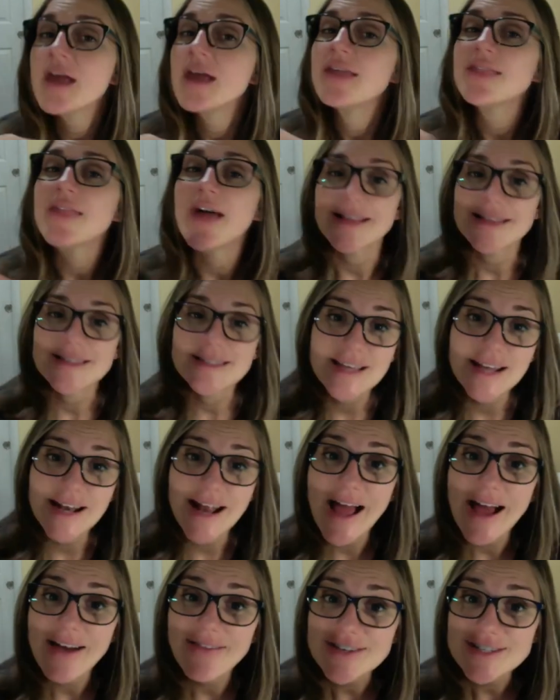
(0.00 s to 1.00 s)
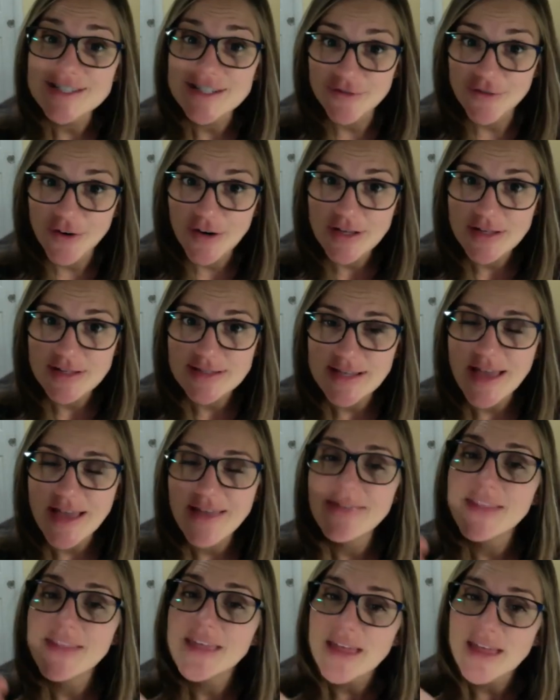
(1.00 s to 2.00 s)
That's going to have a difference.
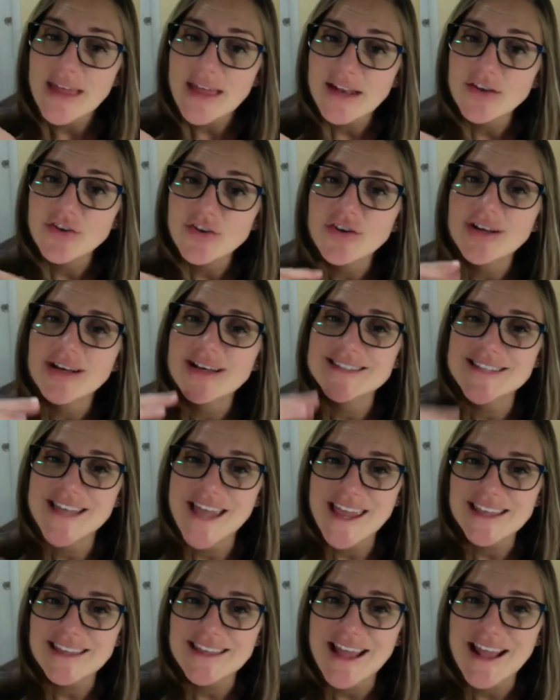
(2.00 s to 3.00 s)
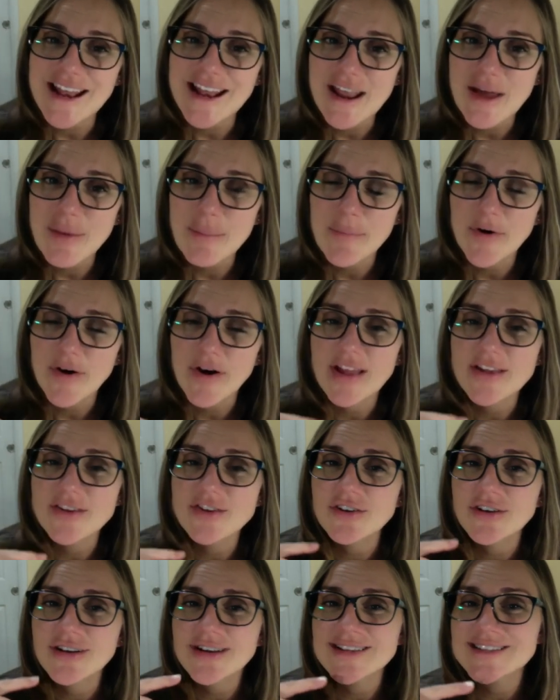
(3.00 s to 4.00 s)
And then you're going to take that number and you're
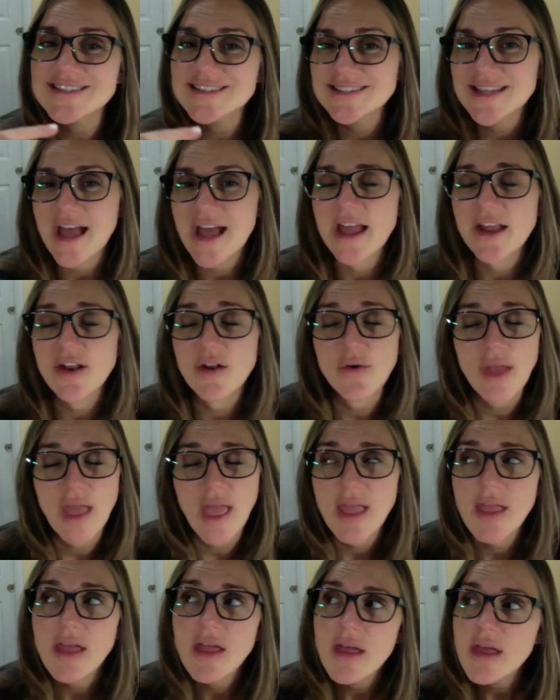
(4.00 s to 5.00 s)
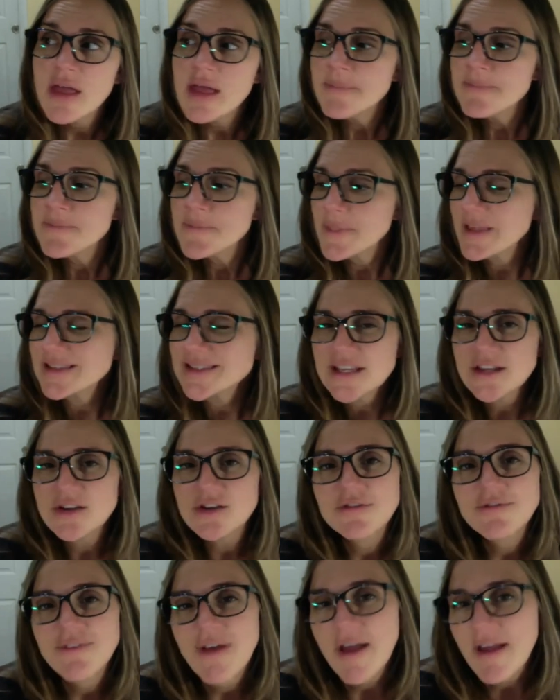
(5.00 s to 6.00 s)
going to decide, okay, let's say
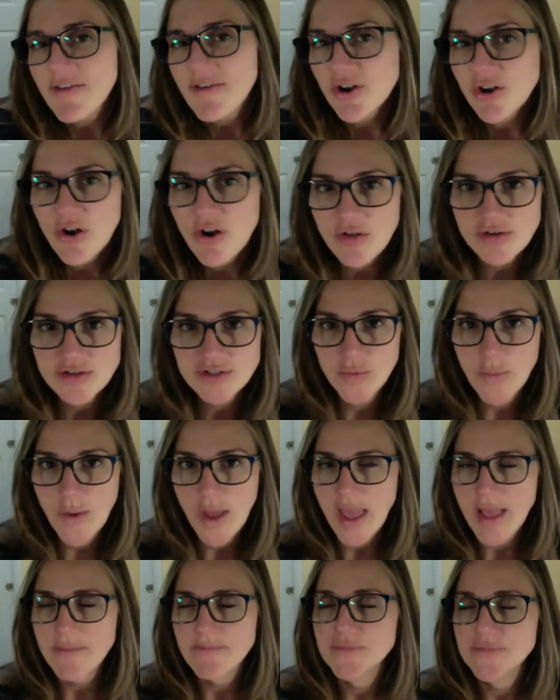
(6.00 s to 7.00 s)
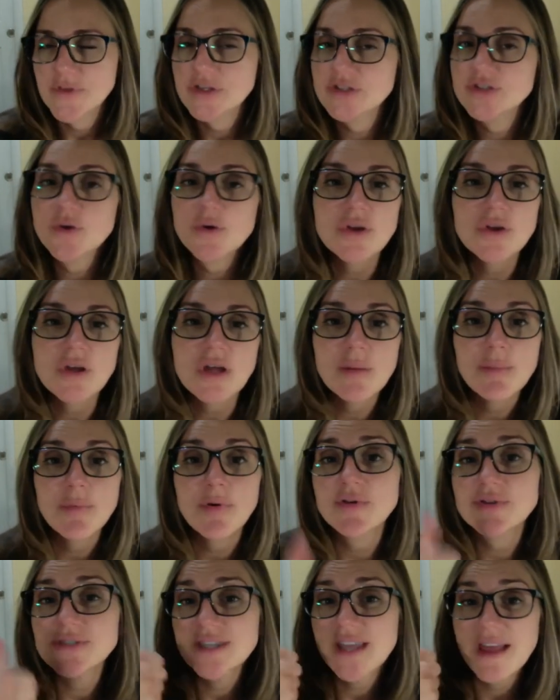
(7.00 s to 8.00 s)
you're $500 away. So are you going to
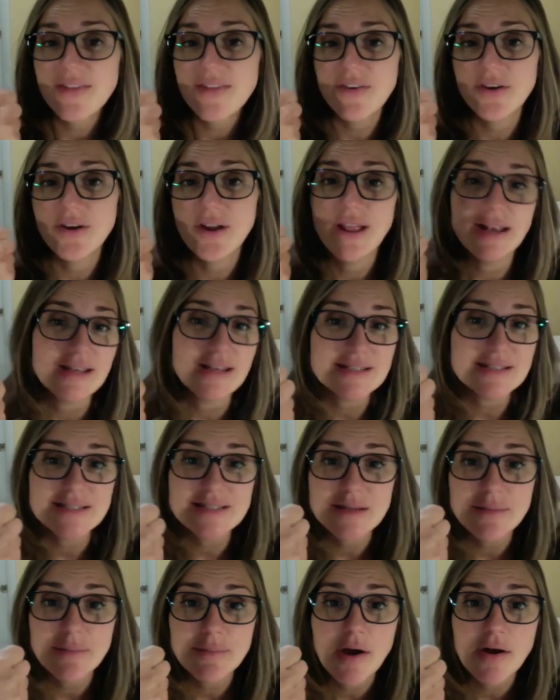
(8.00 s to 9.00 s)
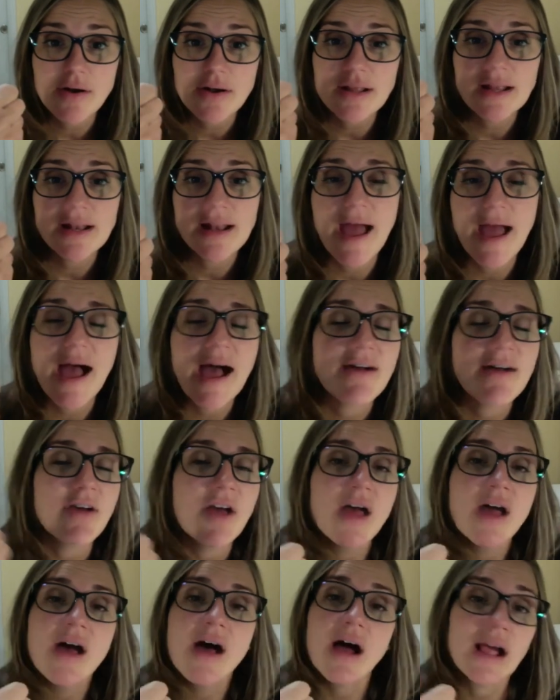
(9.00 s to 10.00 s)
pull together an instant party and have
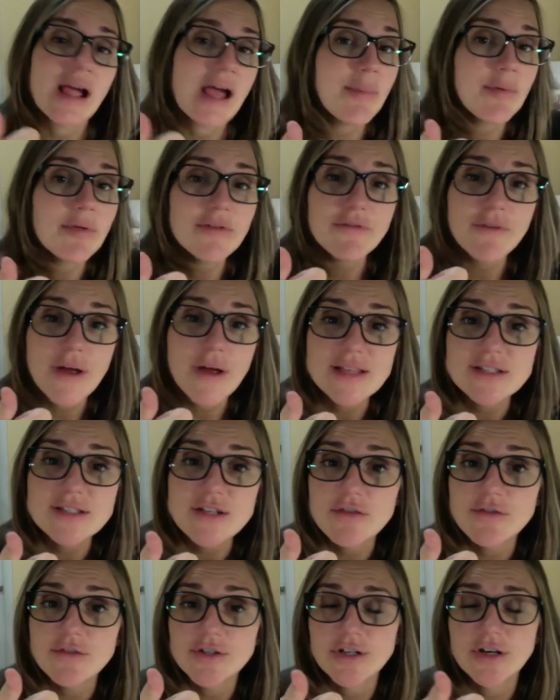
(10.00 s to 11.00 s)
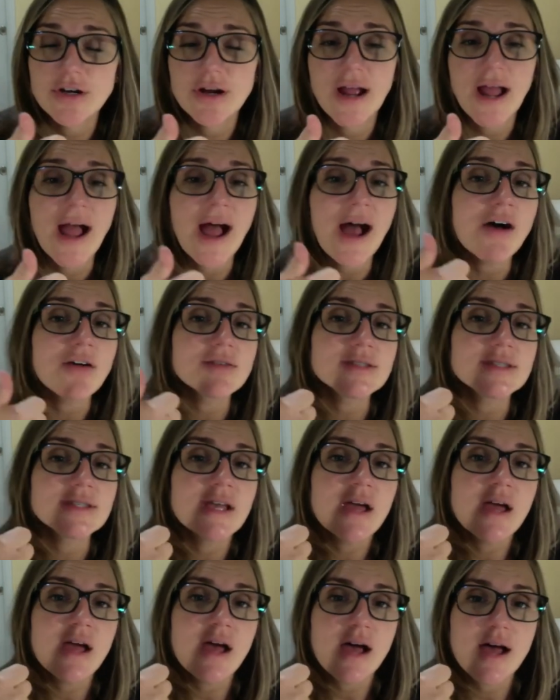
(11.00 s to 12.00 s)
a couple of friends over to your house,
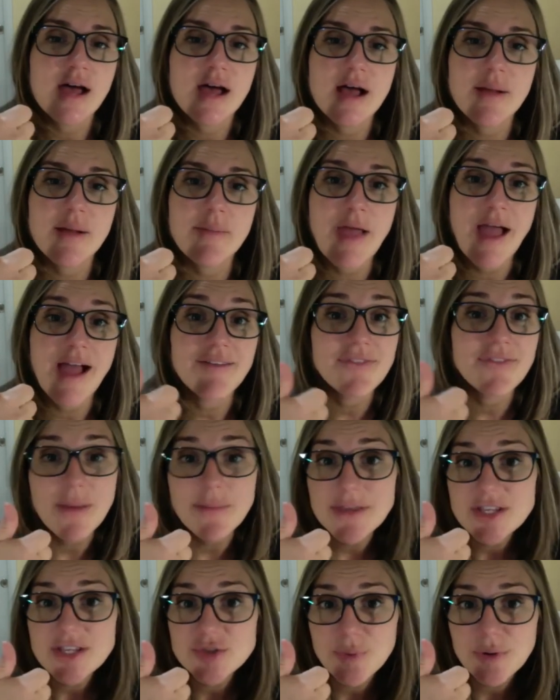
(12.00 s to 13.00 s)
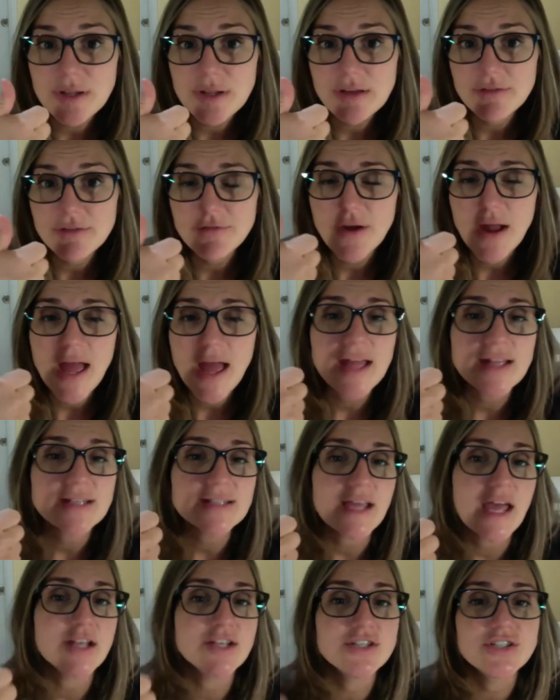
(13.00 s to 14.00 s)
have them each bring a friend
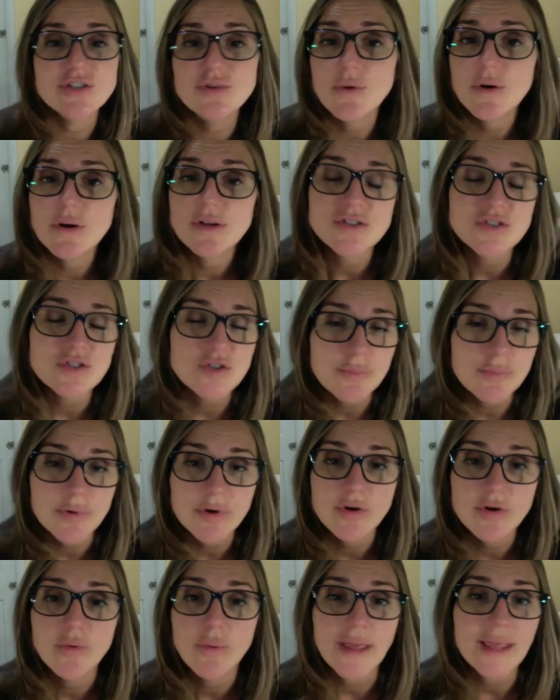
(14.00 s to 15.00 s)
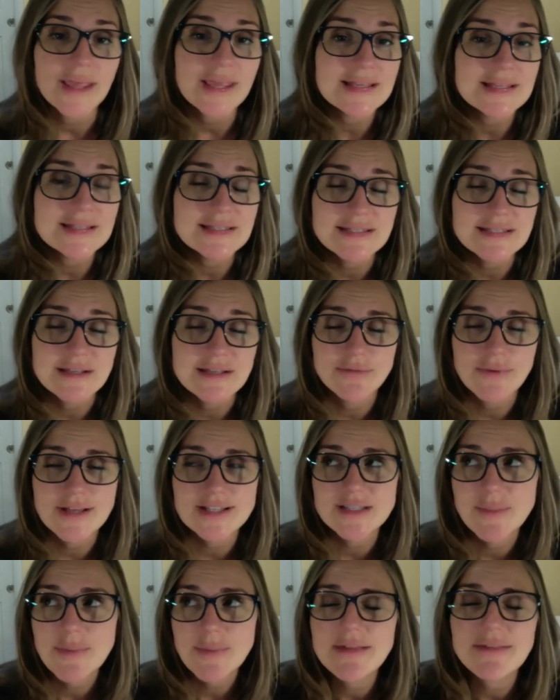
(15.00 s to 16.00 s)
and do a super quick instant
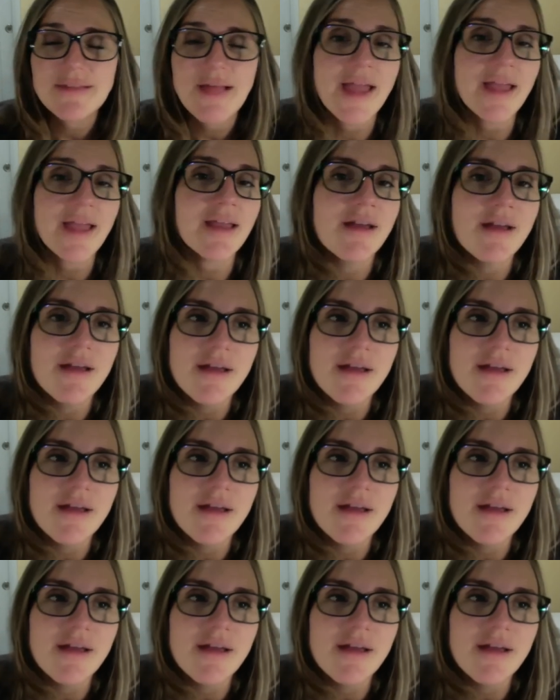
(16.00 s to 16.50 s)
recipe like